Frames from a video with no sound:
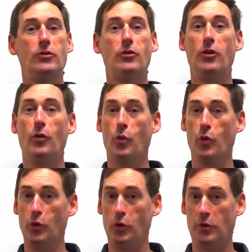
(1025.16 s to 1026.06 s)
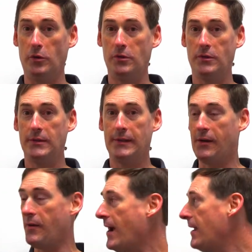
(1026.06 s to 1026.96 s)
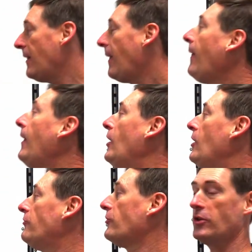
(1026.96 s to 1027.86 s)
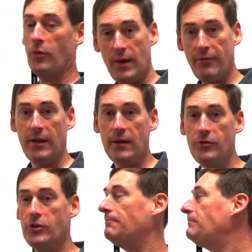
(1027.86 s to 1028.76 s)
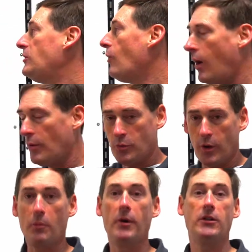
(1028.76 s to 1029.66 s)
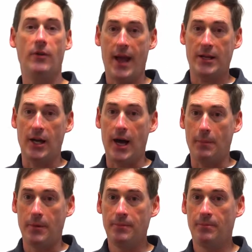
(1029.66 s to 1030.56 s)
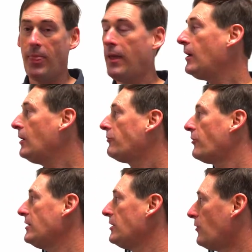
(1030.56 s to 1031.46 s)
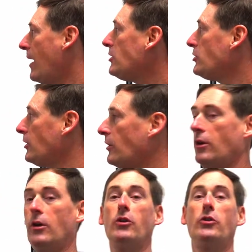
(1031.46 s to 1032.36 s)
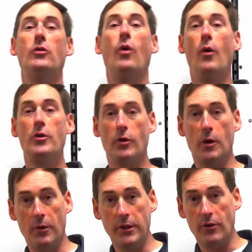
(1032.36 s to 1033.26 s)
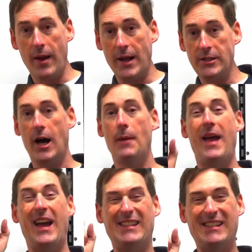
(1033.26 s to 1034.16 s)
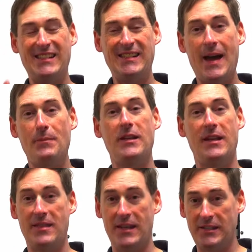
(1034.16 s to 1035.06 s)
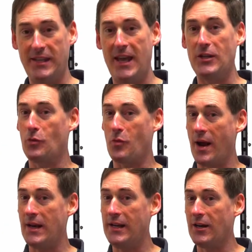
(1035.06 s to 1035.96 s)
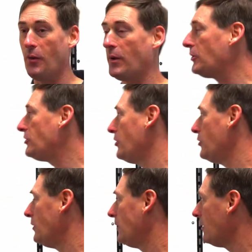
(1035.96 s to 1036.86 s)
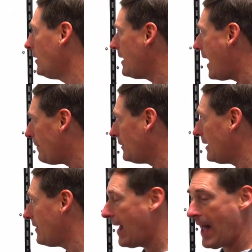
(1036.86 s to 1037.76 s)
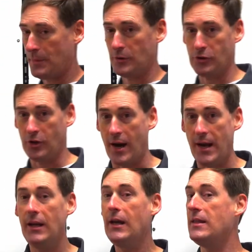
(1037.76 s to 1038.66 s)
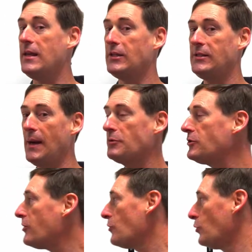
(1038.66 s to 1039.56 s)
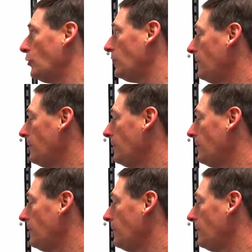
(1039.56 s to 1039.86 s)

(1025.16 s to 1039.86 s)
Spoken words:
to the rule, all right? For derivatives, you always want to bring your x up. For integration, you always want to bring your x up, except in this case right here. I'm going to show you a little anomaly that happens, all right? The exception to the rule.